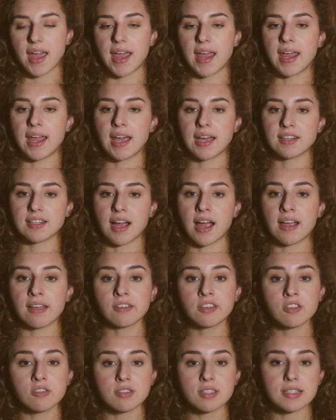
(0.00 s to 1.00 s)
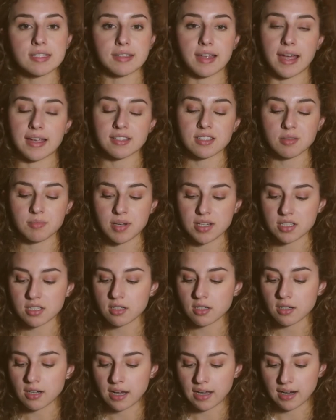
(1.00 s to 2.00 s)
and I used this last
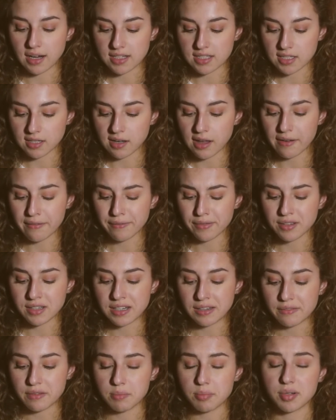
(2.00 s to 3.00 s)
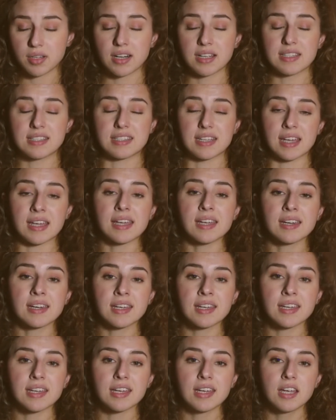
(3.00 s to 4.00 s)
semester and I still haven't even put a dent in
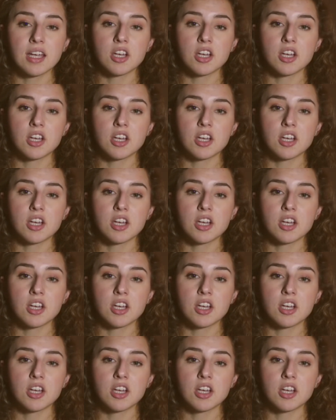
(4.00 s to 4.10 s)
it,